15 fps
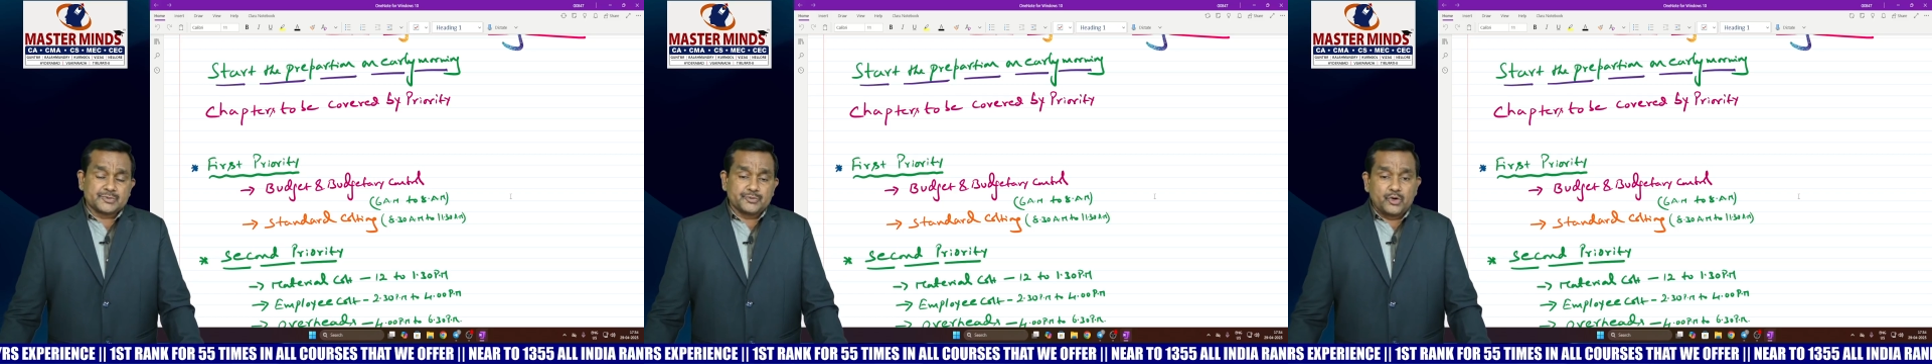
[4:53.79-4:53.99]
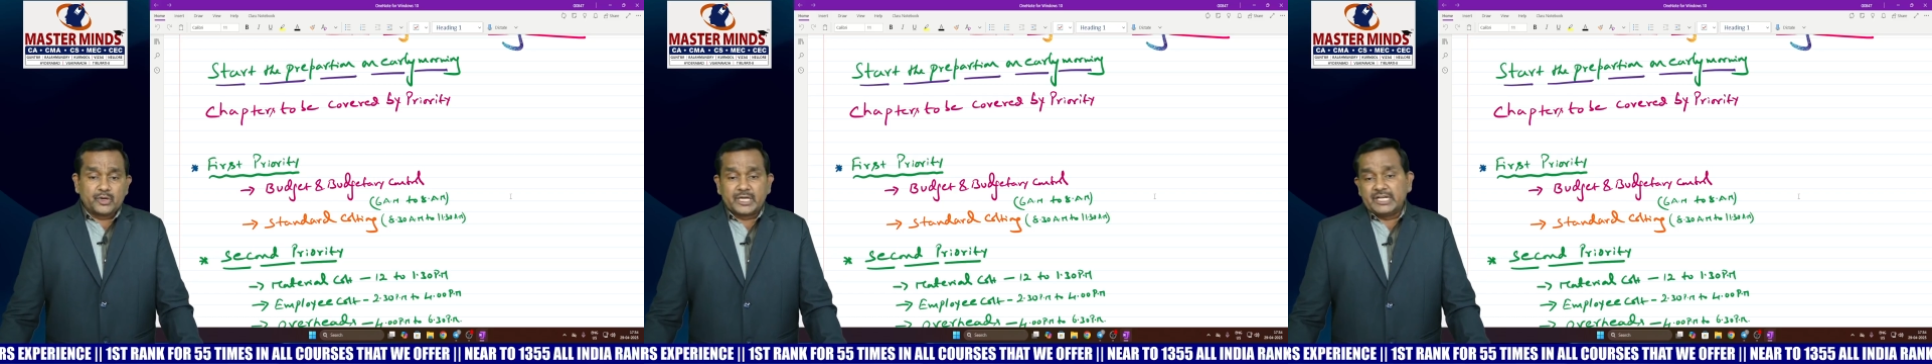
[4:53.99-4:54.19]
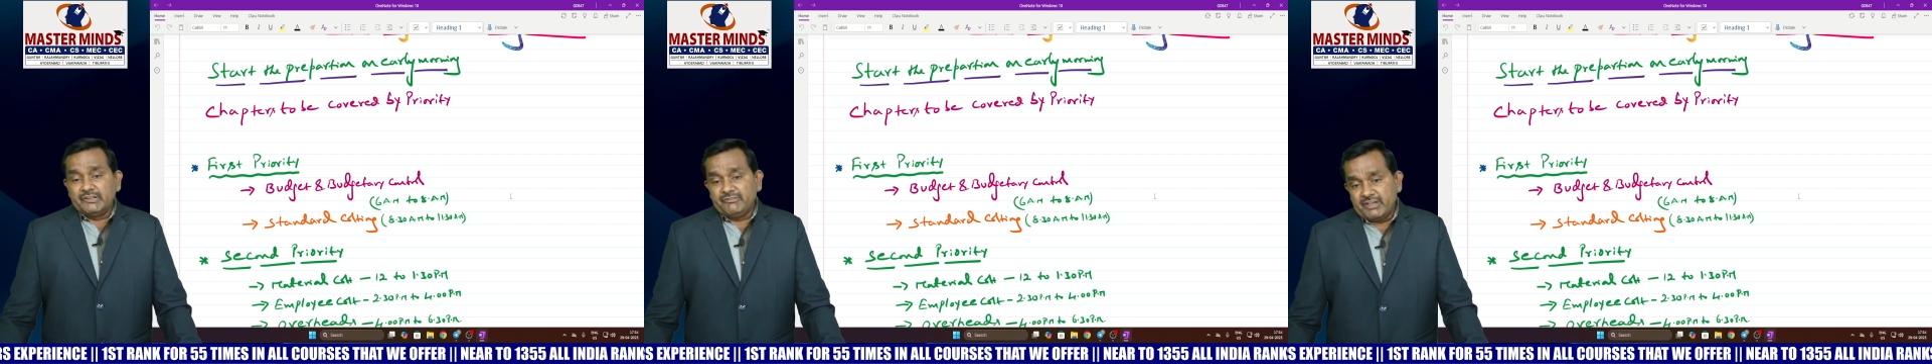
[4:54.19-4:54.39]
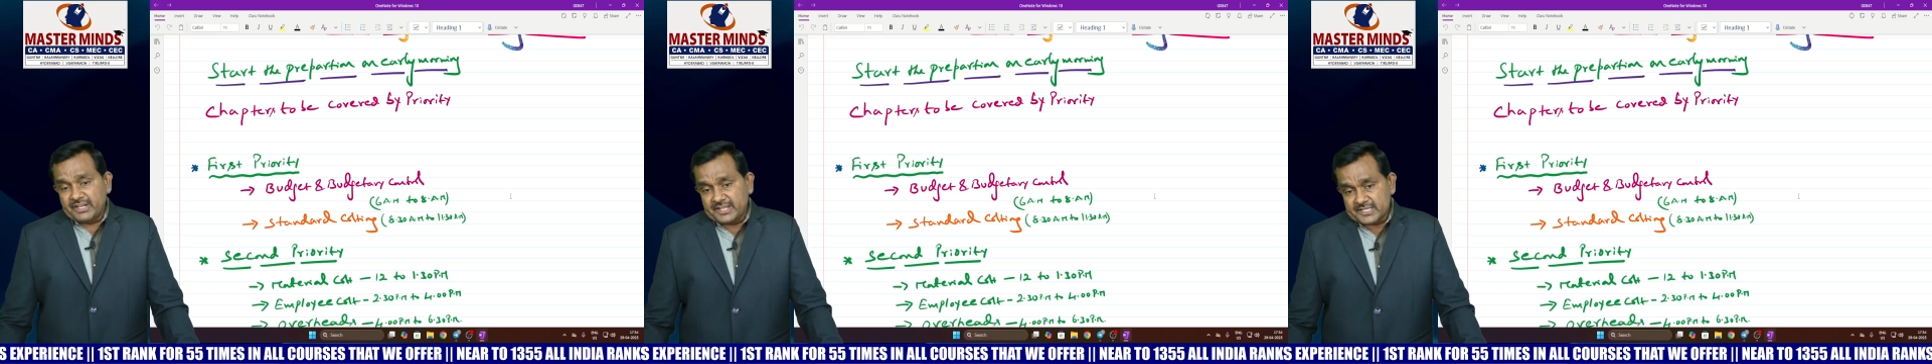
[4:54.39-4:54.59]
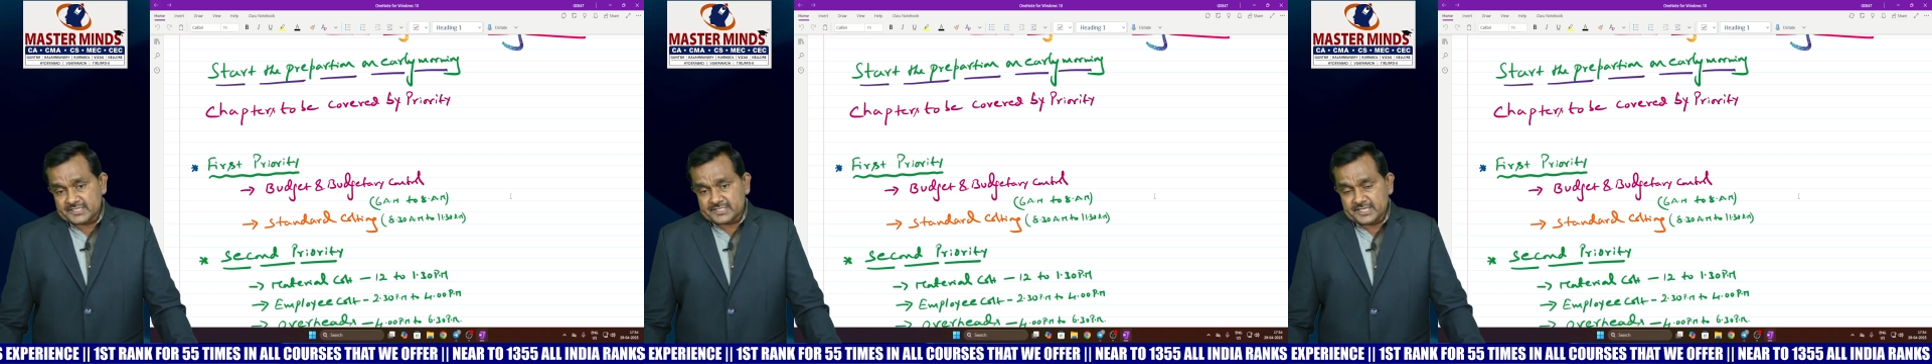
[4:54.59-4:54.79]
overhead
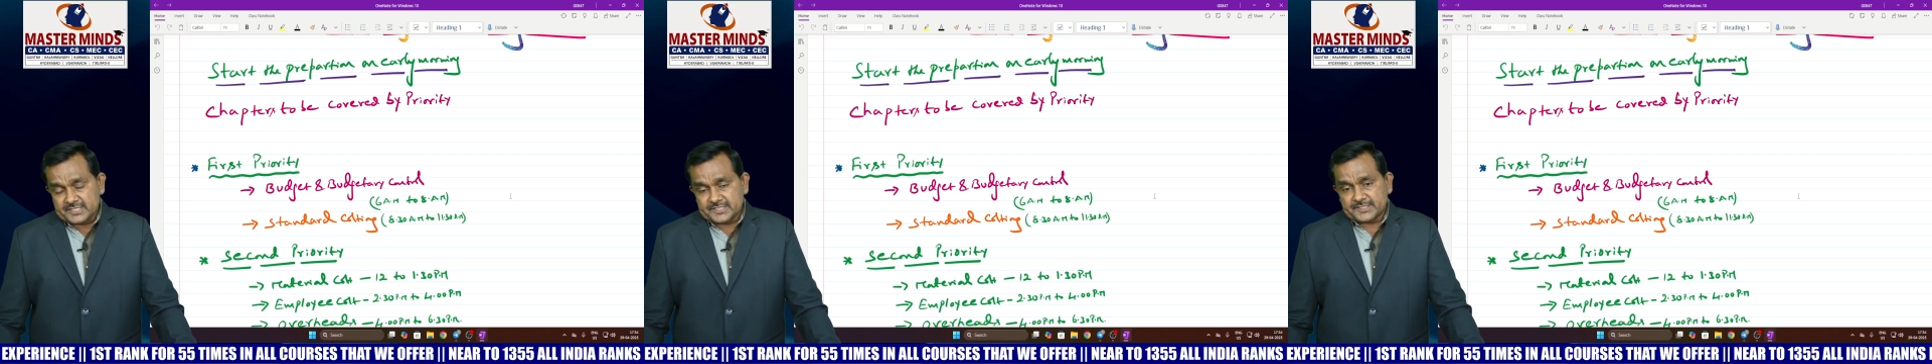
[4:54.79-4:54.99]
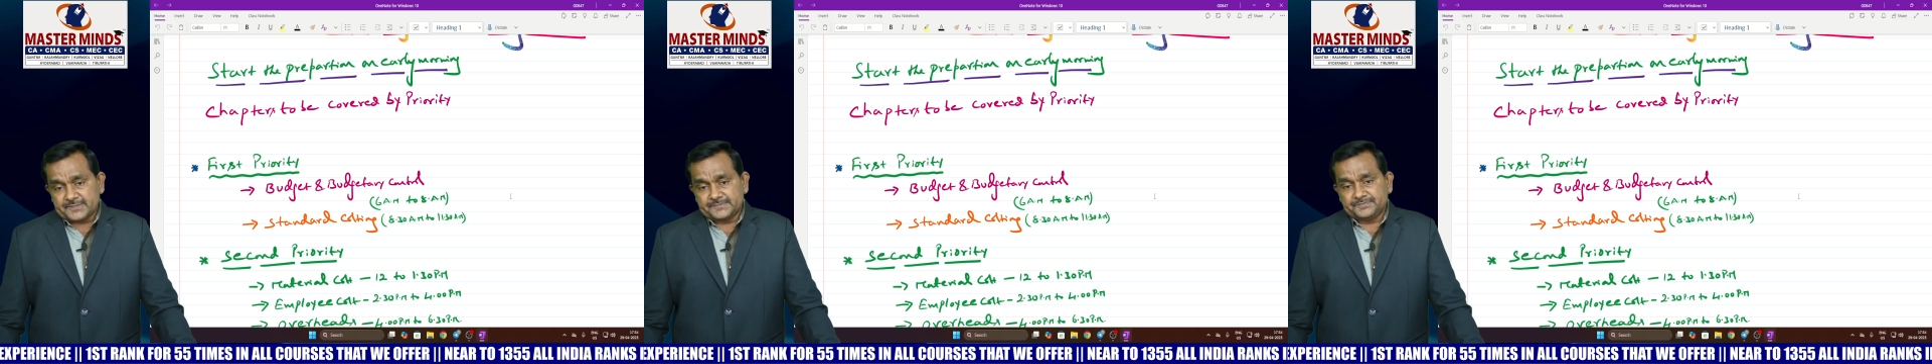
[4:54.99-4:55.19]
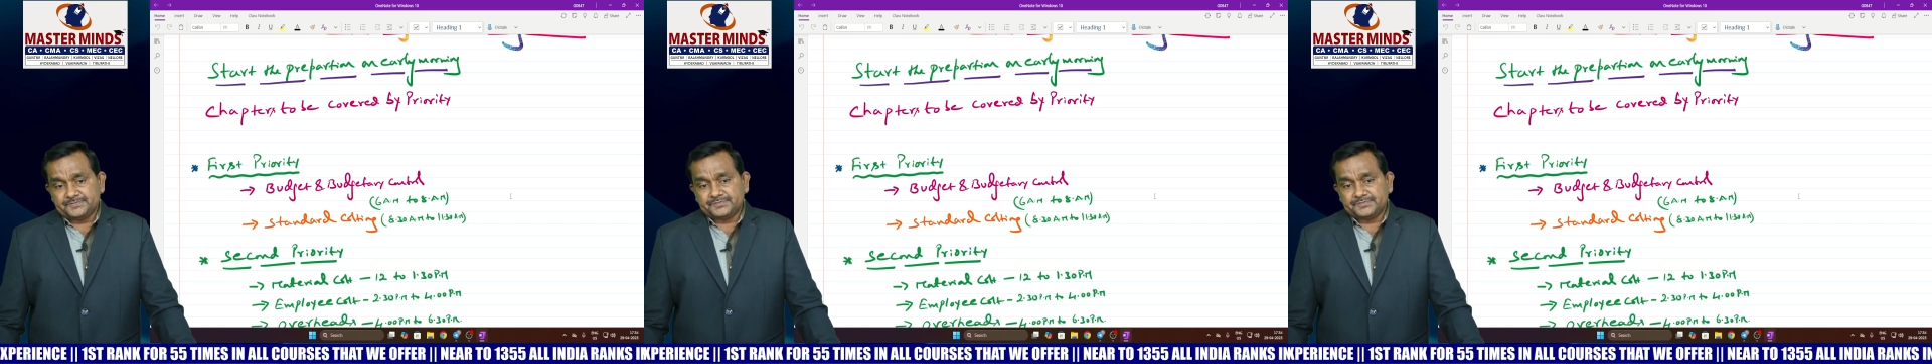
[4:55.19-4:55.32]
variances.